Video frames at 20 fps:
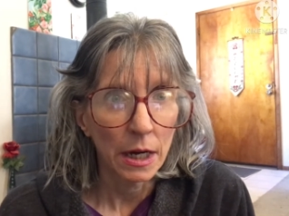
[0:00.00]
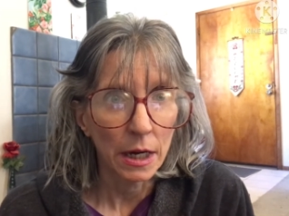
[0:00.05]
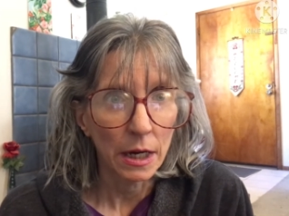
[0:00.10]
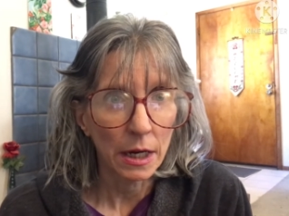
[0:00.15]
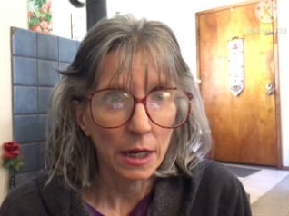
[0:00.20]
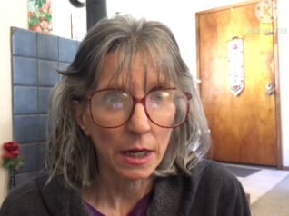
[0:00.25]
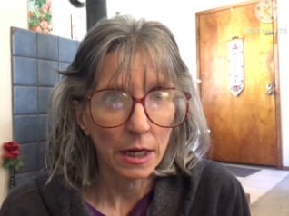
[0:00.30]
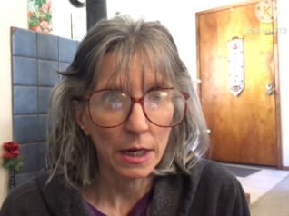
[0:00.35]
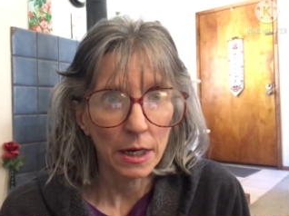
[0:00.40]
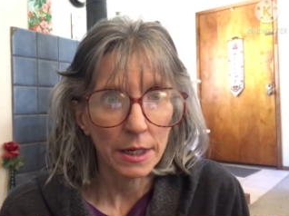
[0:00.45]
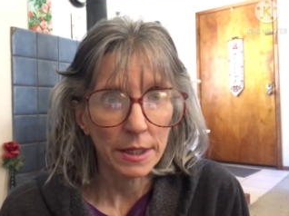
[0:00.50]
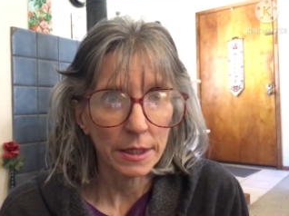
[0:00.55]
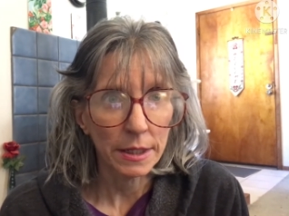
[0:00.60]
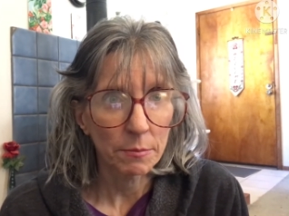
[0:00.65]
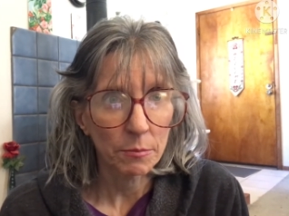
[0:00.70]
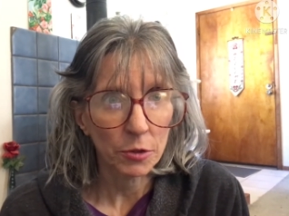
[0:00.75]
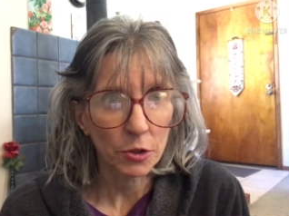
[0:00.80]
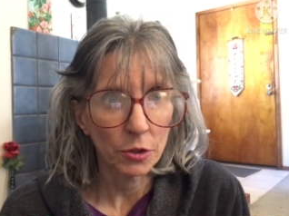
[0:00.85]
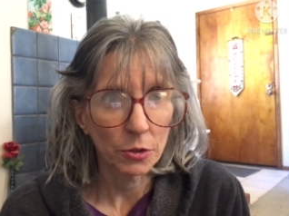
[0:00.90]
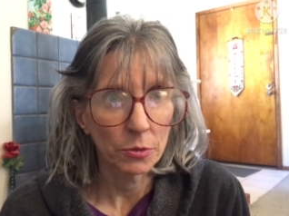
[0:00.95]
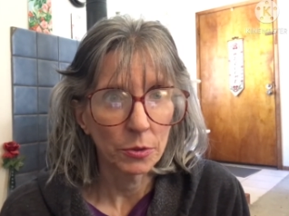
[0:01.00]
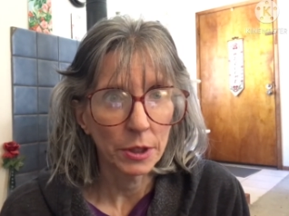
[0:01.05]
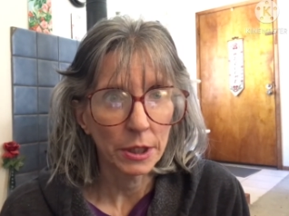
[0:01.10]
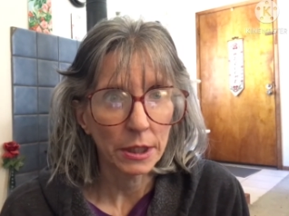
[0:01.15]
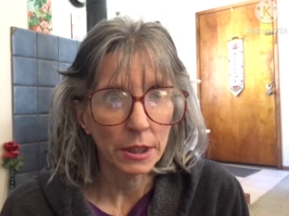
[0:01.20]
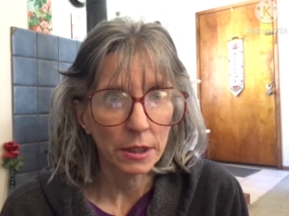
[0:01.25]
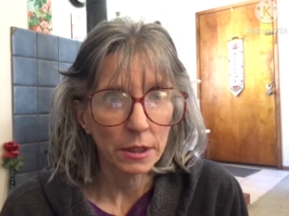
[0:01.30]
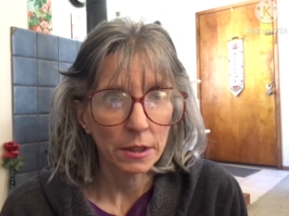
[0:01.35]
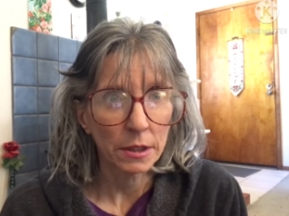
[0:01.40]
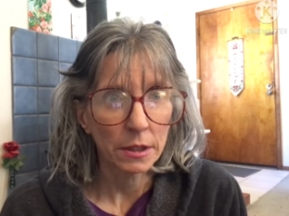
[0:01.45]
I am
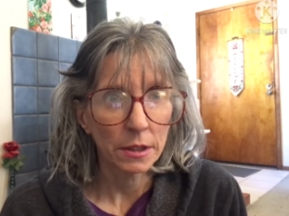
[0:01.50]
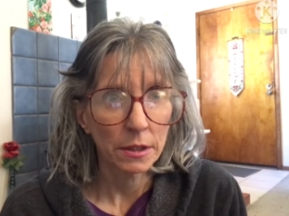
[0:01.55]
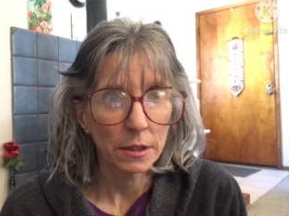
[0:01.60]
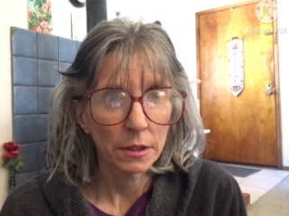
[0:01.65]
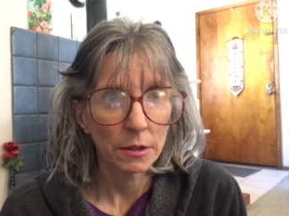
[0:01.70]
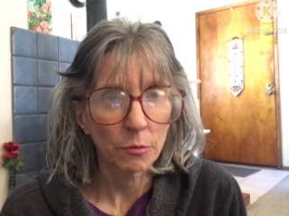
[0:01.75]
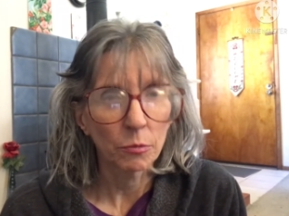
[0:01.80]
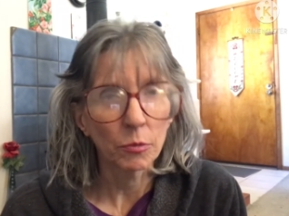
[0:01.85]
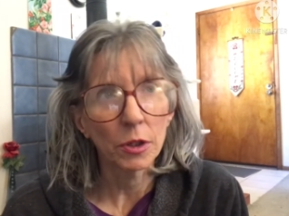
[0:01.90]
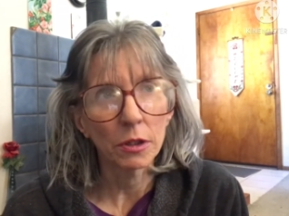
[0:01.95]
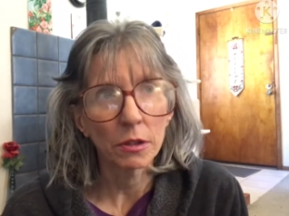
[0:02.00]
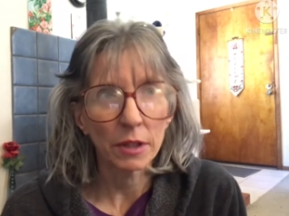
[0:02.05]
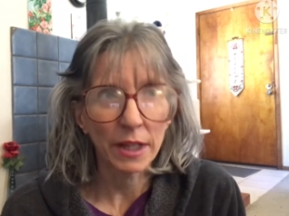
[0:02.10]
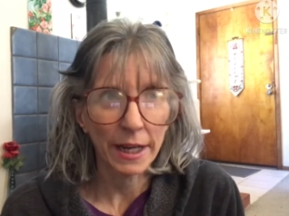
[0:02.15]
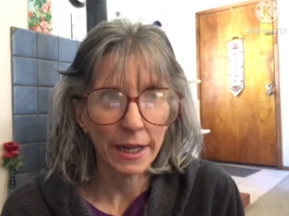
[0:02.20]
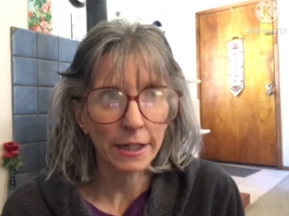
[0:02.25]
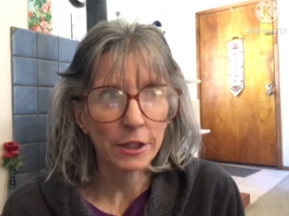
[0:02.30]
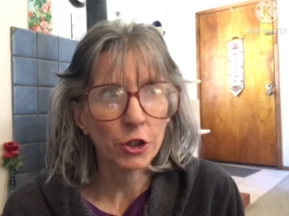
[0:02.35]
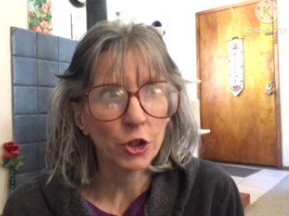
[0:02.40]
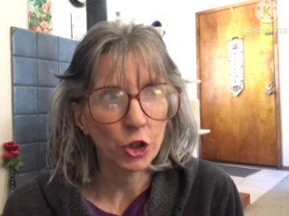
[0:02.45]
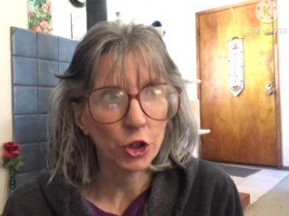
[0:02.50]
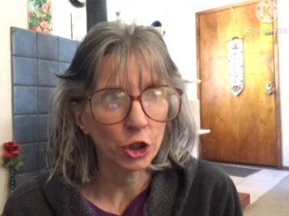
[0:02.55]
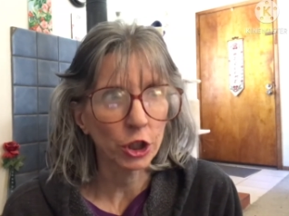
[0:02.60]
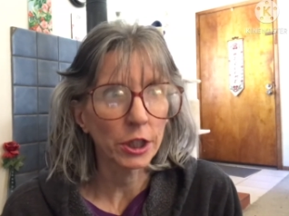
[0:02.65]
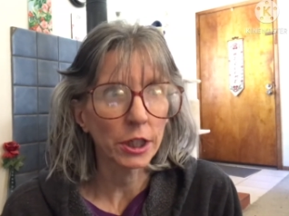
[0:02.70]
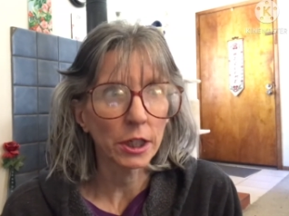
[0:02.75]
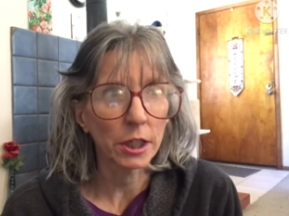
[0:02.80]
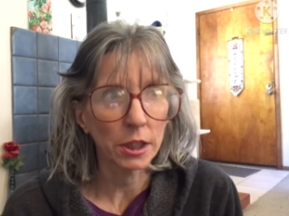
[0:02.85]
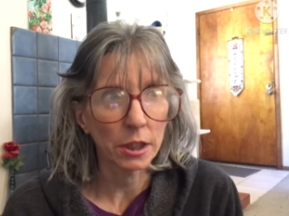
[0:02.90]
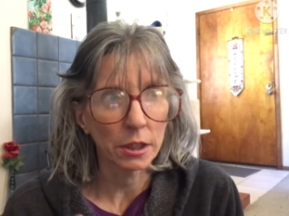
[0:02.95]
going, well
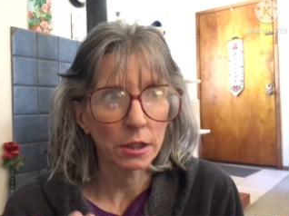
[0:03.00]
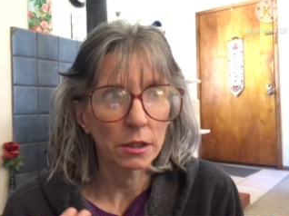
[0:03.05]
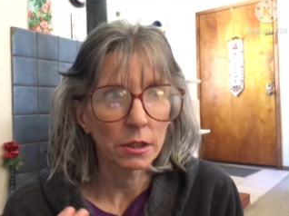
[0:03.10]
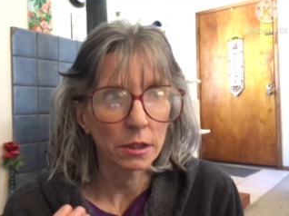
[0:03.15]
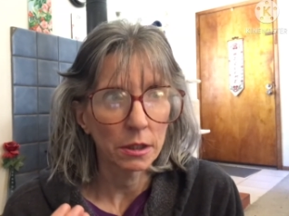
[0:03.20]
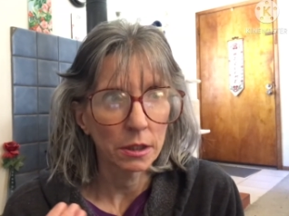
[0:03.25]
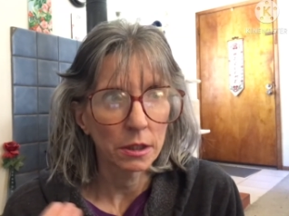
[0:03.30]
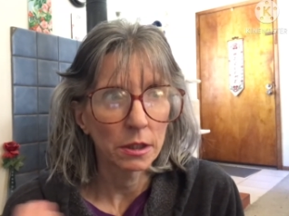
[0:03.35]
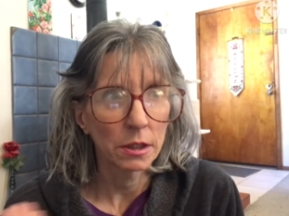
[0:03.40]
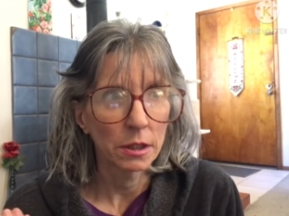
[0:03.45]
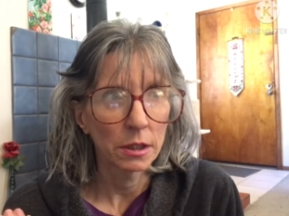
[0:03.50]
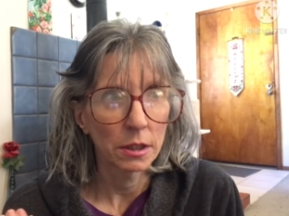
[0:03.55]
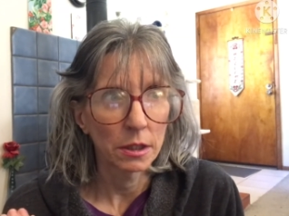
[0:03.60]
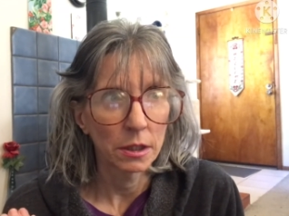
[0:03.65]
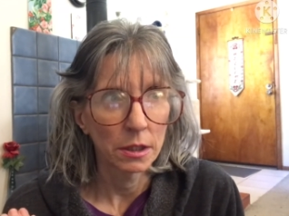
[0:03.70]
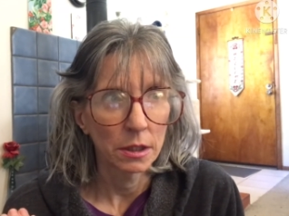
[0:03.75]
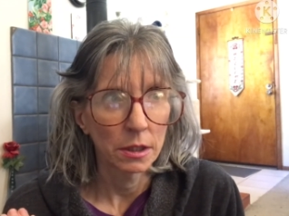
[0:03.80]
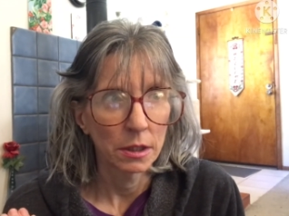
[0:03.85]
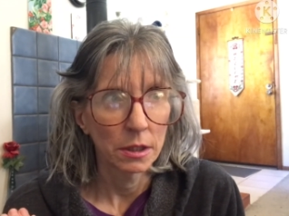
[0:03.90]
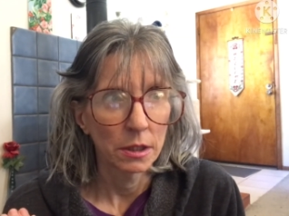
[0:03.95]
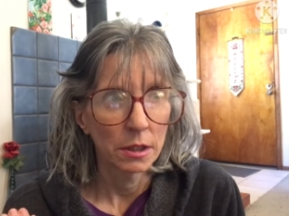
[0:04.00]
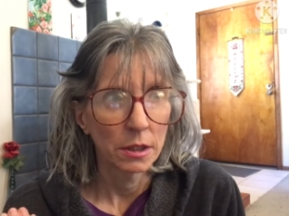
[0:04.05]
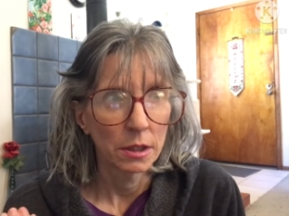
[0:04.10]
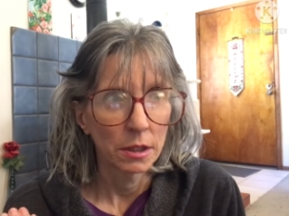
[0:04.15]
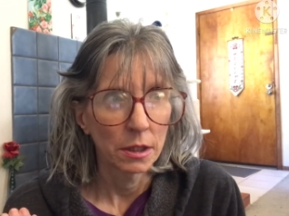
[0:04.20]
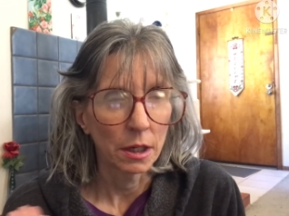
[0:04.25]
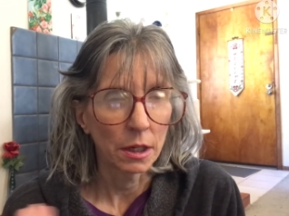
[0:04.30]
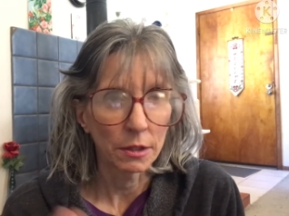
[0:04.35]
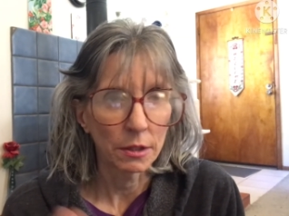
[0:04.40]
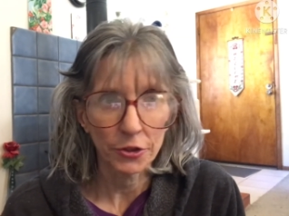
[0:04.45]
actually,
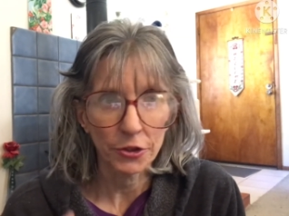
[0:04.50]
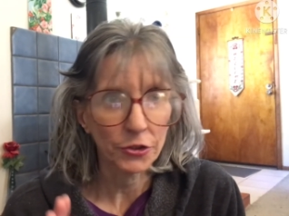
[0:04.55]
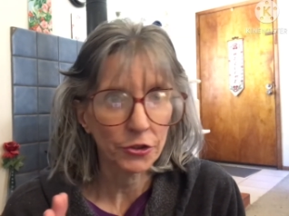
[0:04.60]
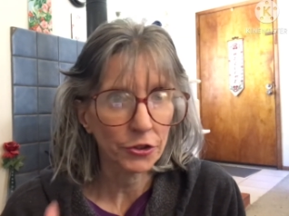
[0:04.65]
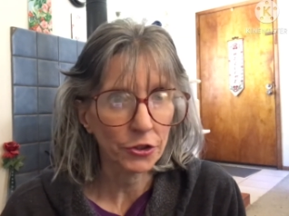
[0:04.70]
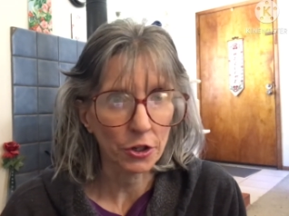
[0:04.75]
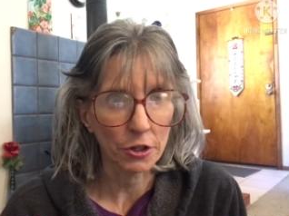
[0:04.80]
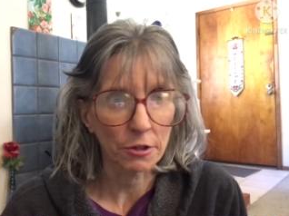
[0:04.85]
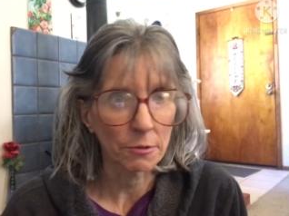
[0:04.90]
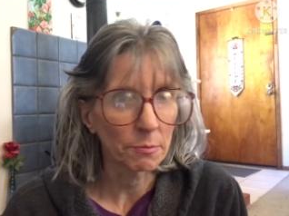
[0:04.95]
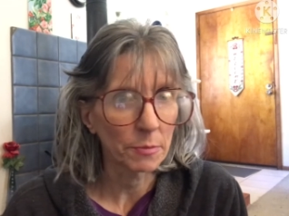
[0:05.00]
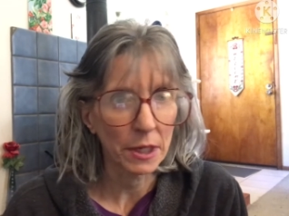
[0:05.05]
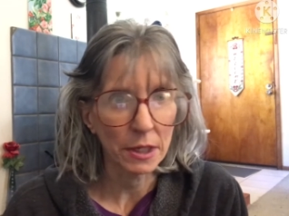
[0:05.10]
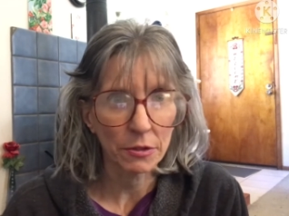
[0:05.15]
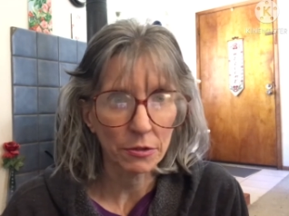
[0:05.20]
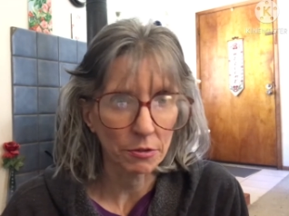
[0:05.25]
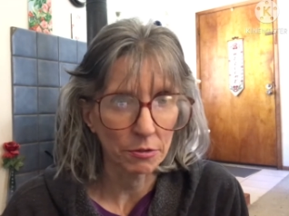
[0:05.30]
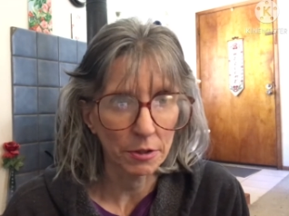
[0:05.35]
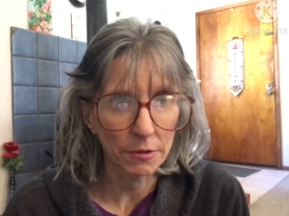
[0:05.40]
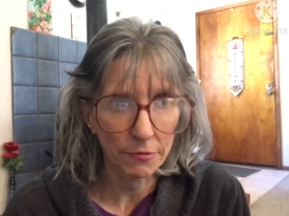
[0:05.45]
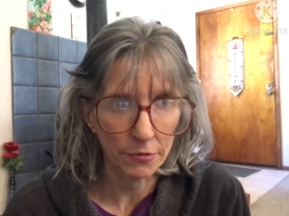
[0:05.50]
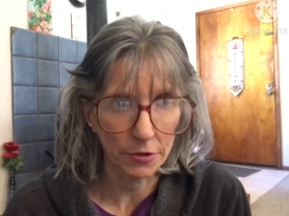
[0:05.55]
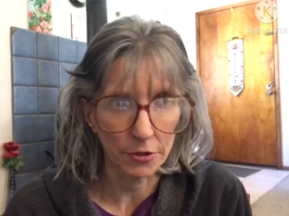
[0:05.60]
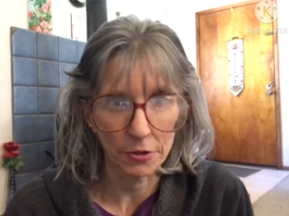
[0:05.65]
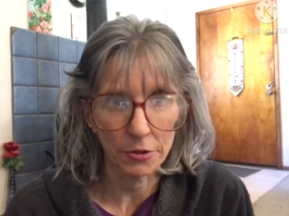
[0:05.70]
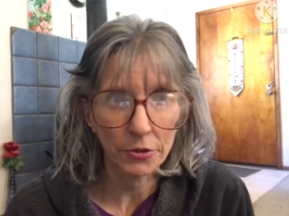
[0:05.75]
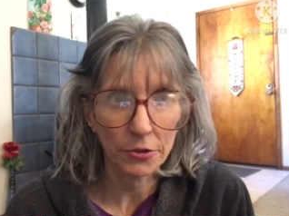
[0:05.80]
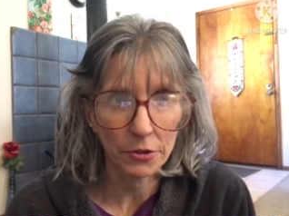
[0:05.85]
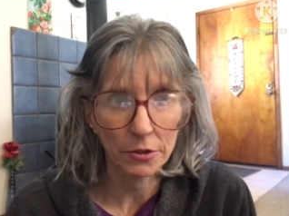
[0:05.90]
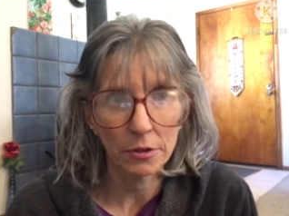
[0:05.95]
I'll just start May
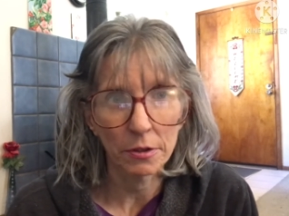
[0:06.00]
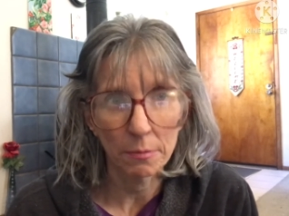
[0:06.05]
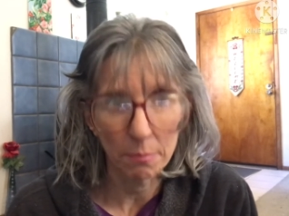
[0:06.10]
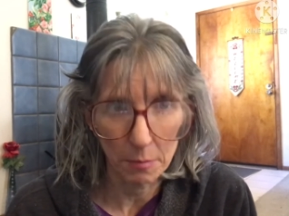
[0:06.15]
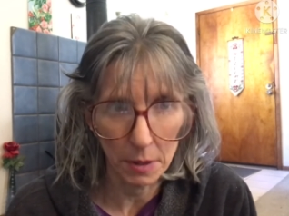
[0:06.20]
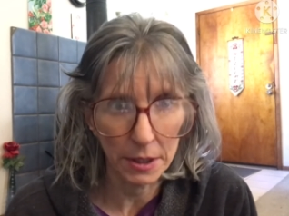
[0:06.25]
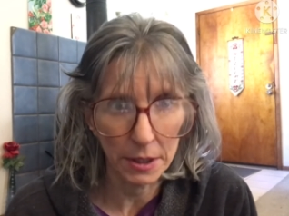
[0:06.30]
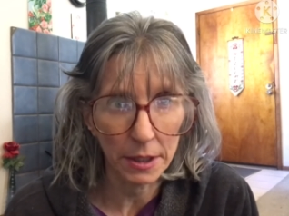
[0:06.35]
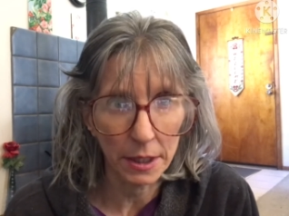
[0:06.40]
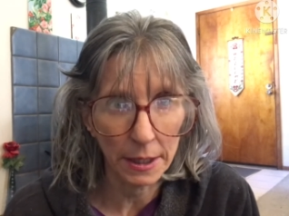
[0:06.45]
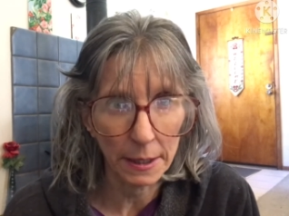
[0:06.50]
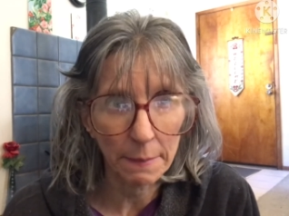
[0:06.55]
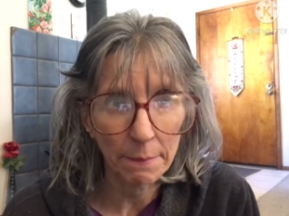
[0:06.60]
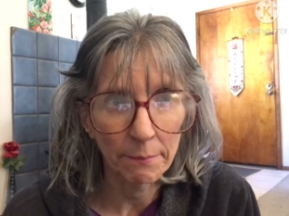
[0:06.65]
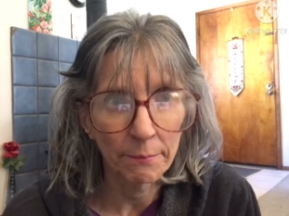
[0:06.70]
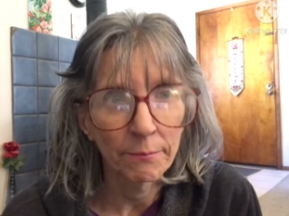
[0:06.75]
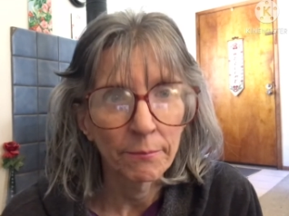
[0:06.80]
31st, Monday.